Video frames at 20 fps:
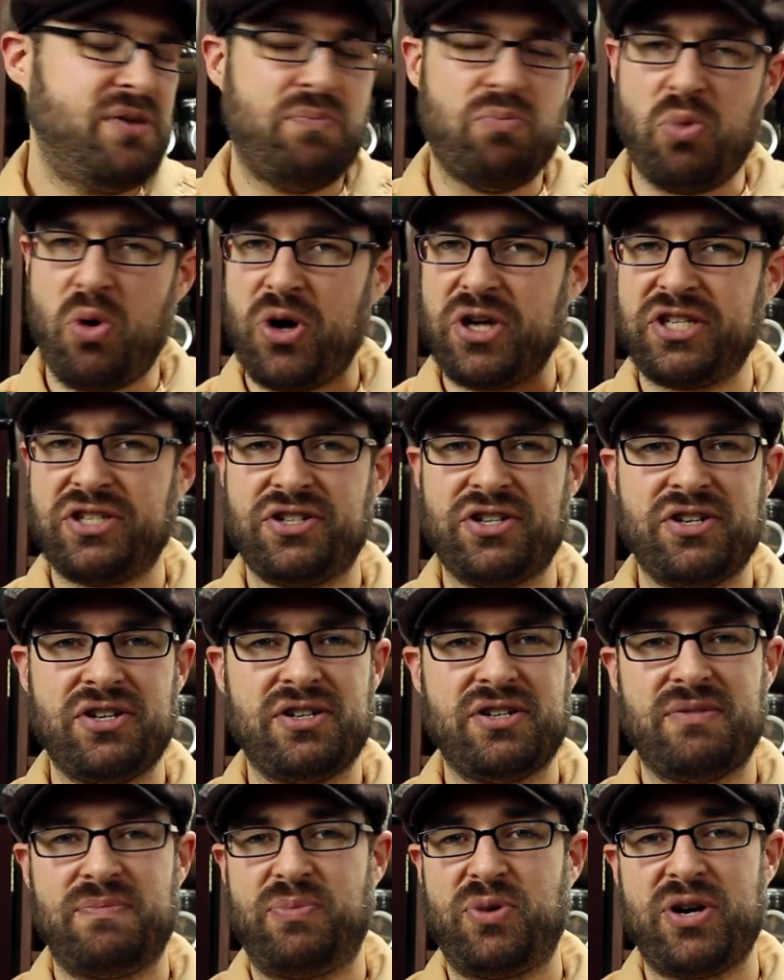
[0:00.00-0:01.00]

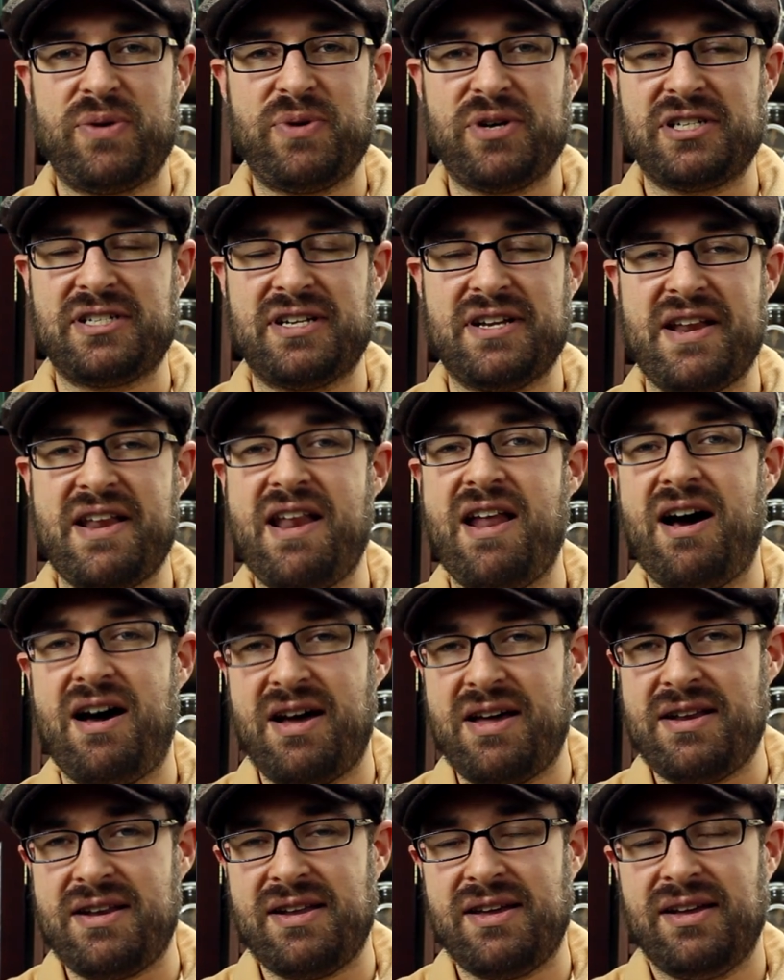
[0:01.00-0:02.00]
Moisture, pretty much
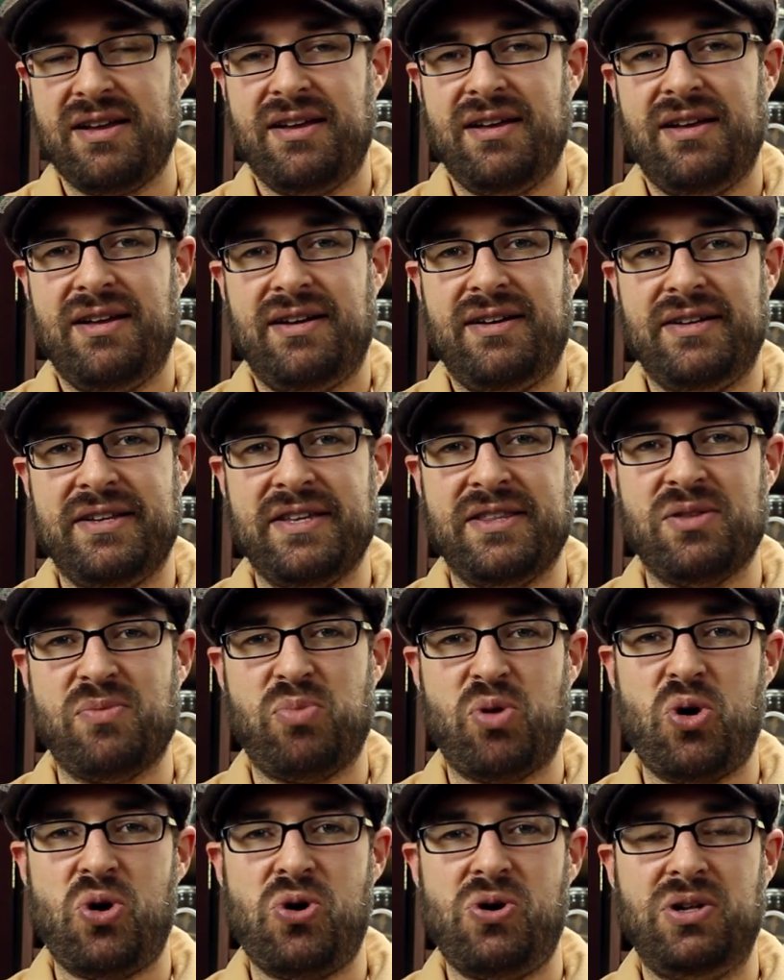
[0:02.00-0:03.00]
none in the
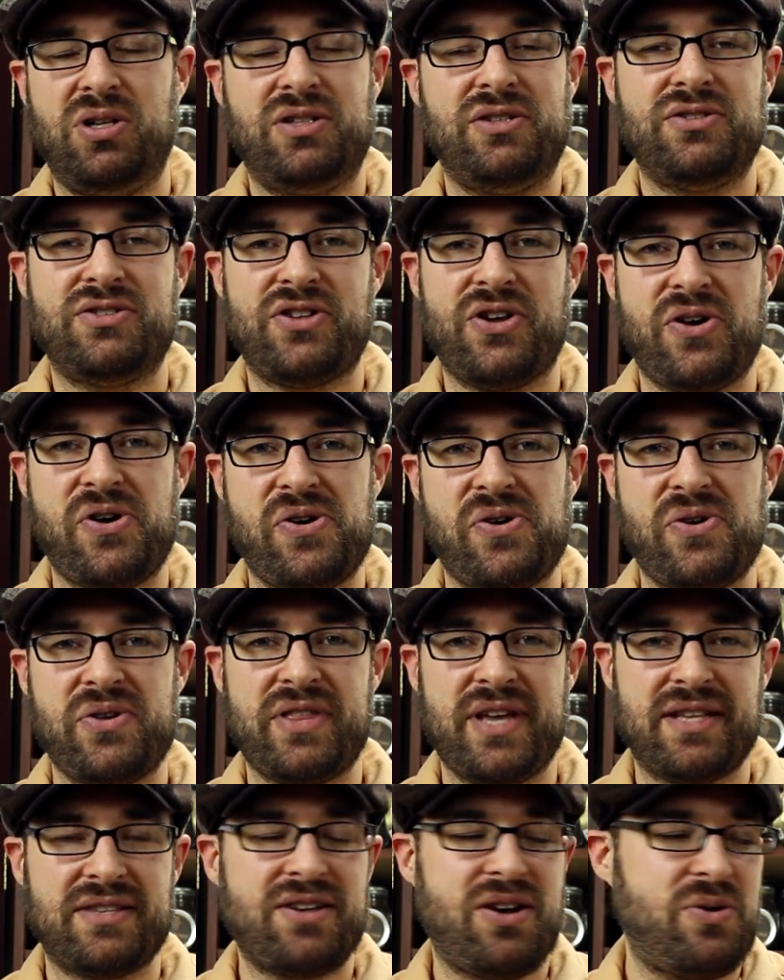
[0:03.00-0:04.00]
bowl. So
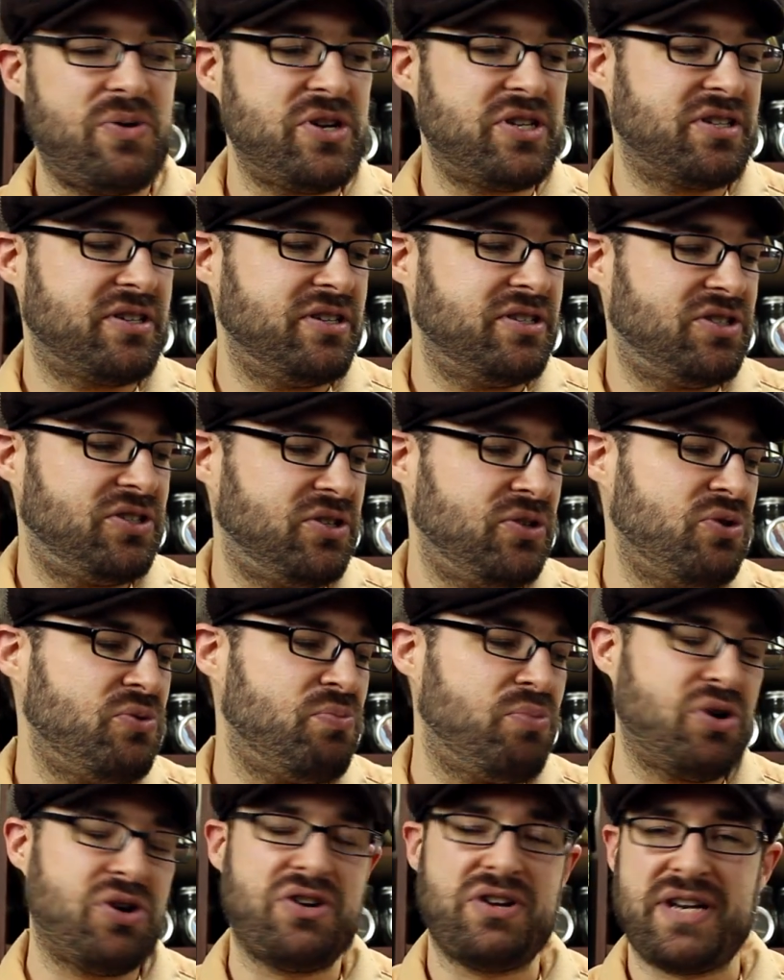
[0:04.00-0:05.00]
that's always good too.
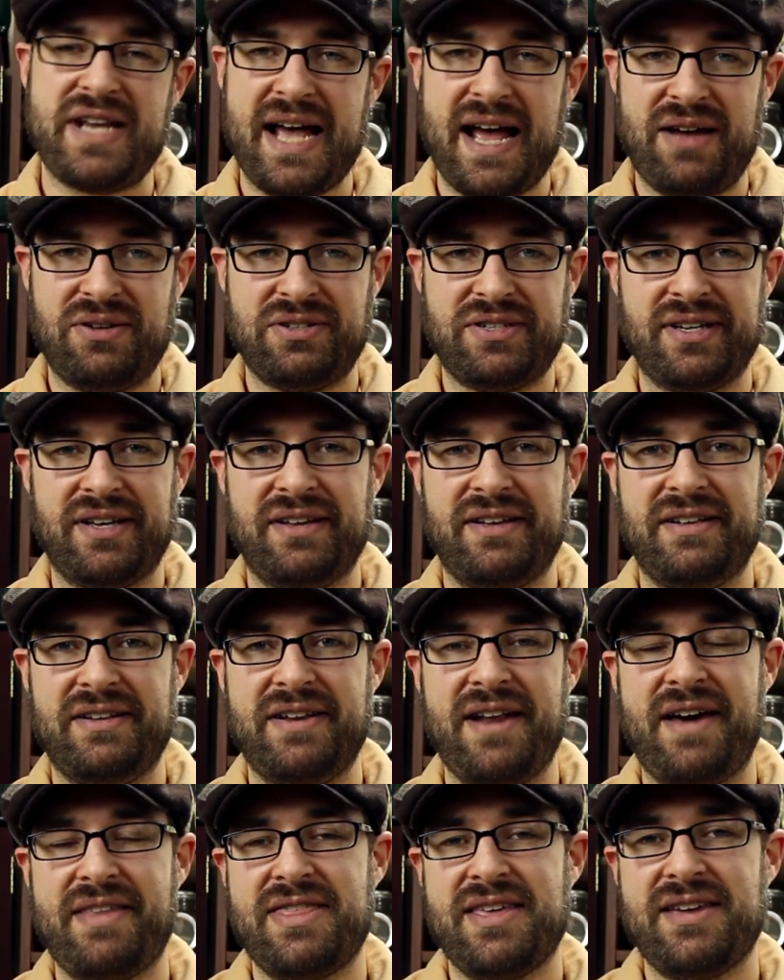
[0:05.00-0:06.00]
Burn down to
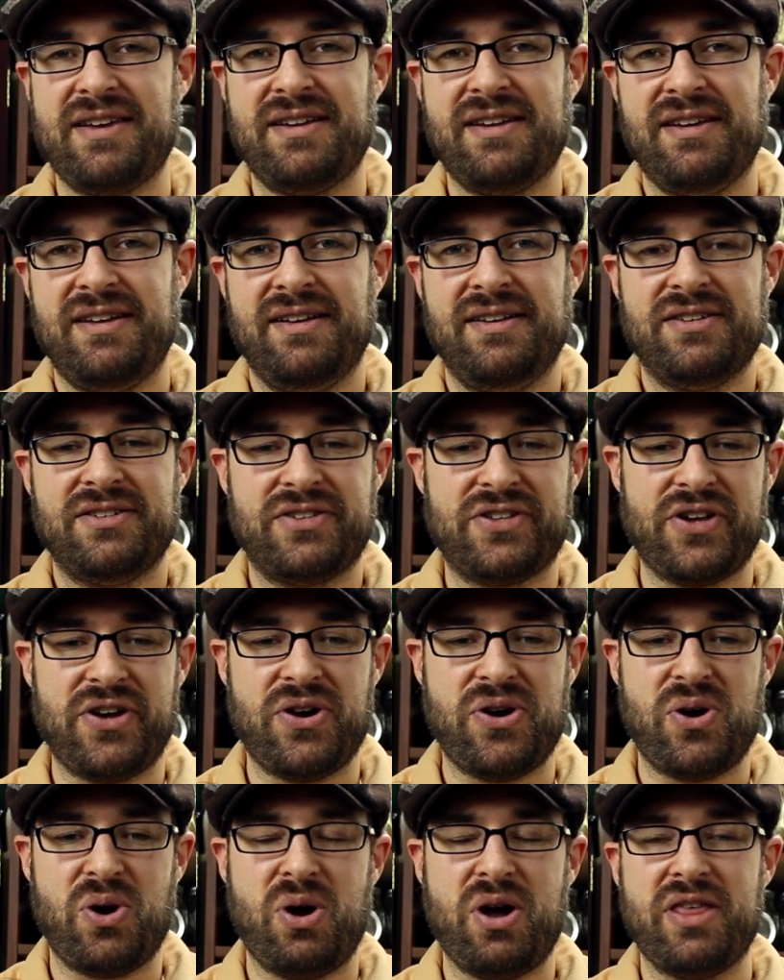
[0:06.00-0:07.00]
nothing.
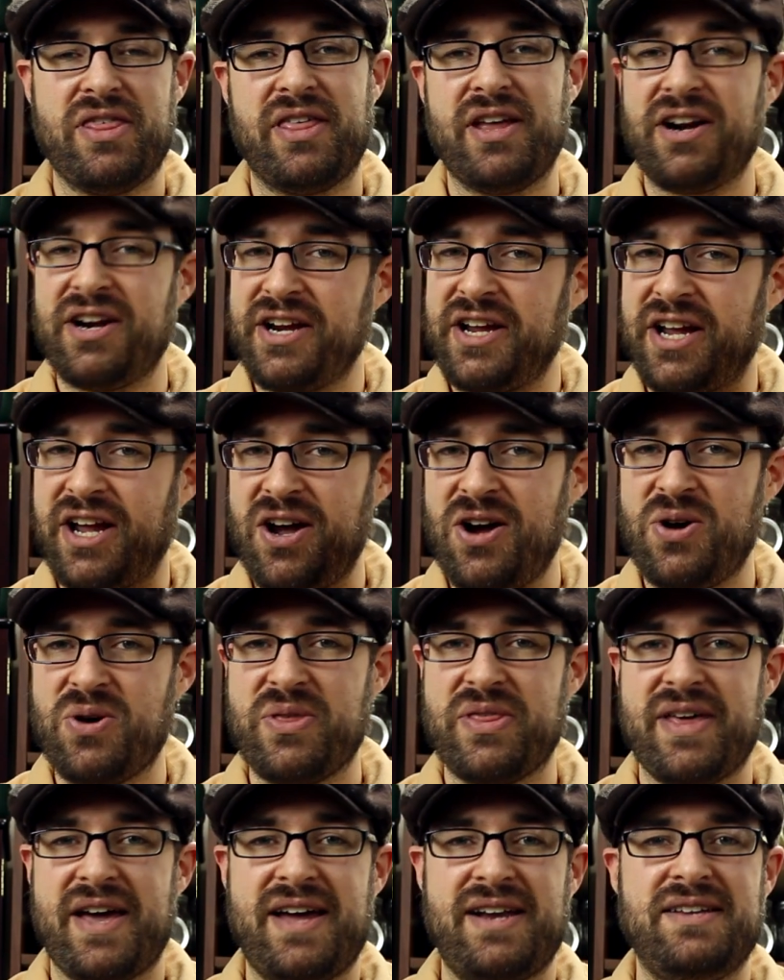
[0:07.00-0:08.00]
So there you go.
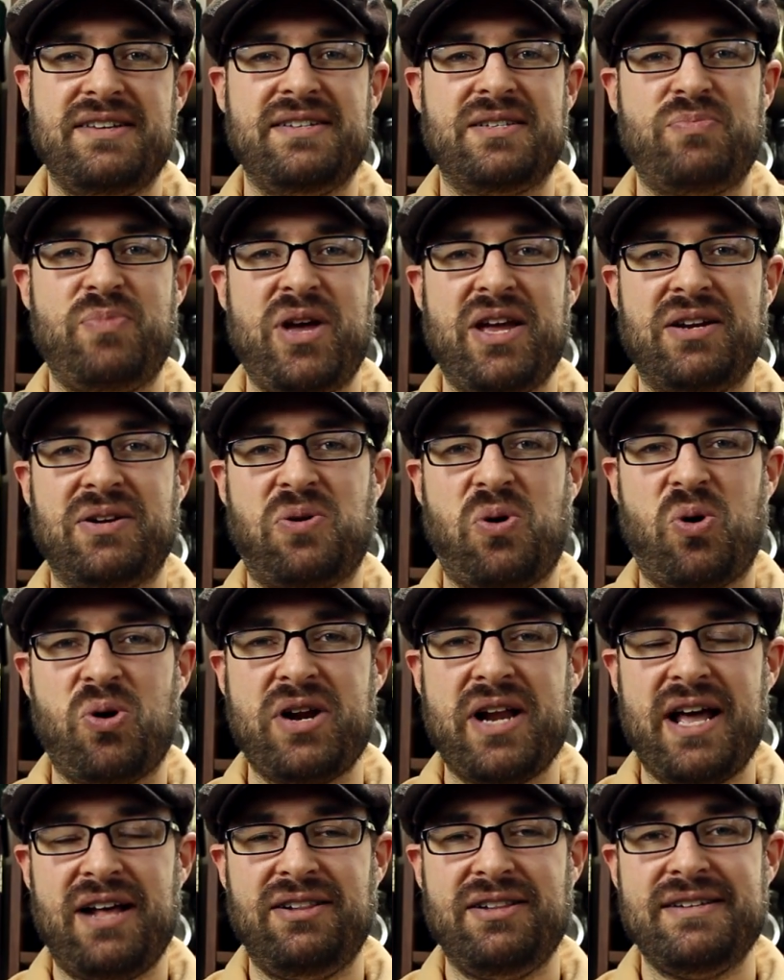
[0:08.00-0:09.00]
That has been
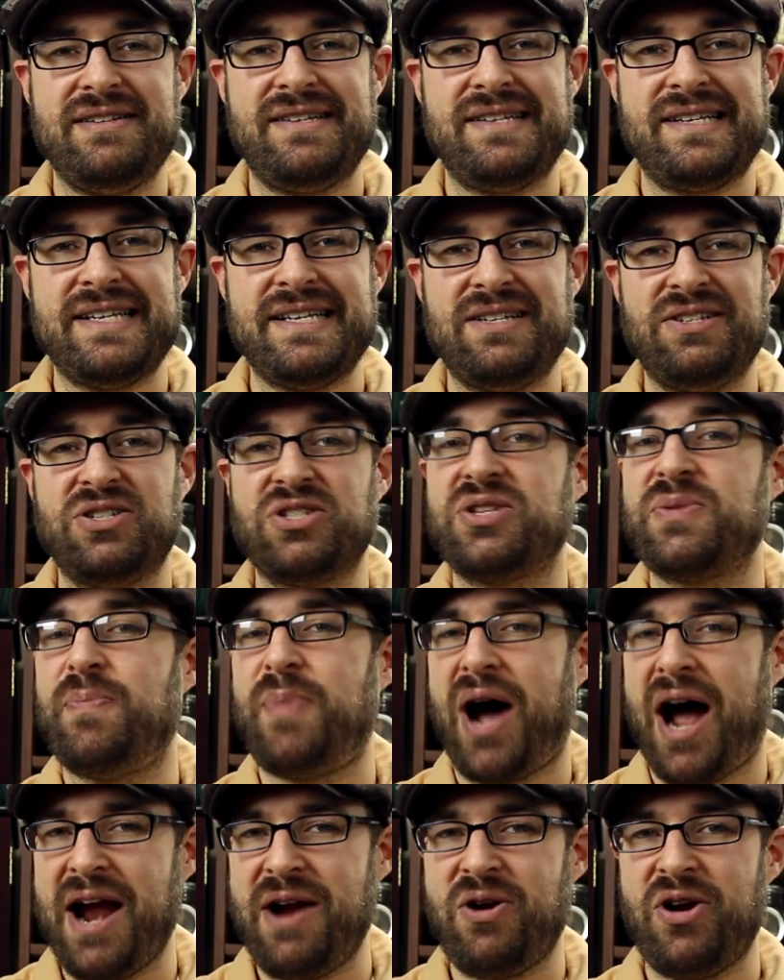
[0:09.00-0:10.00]
Cornell and Diehl's
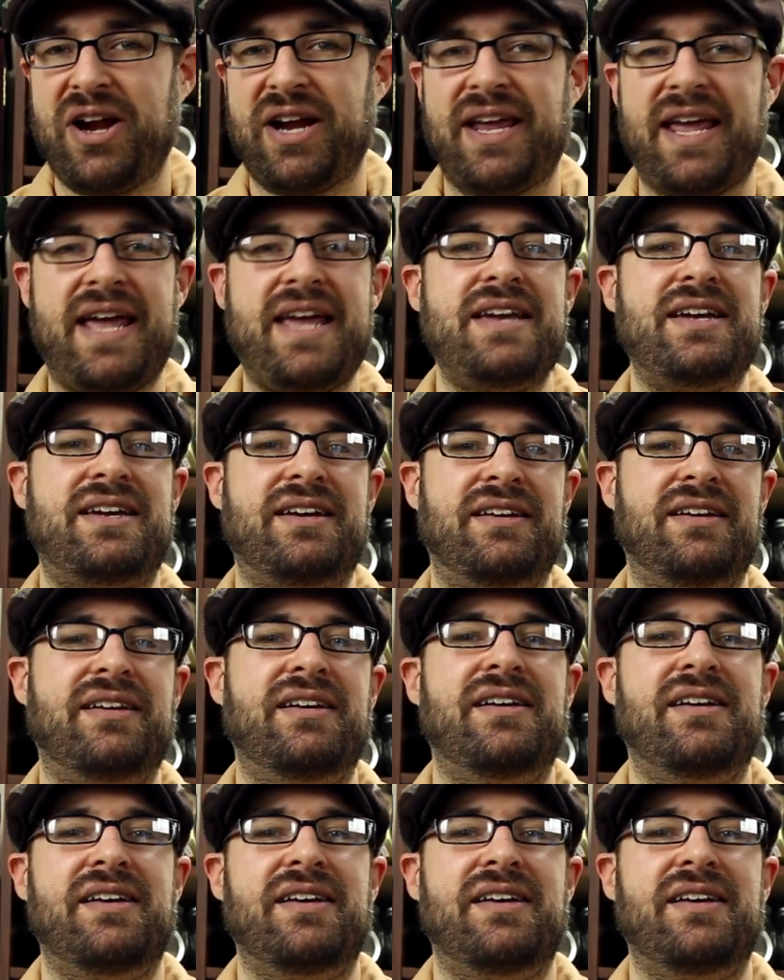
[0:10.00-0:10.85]
Pirate Kake.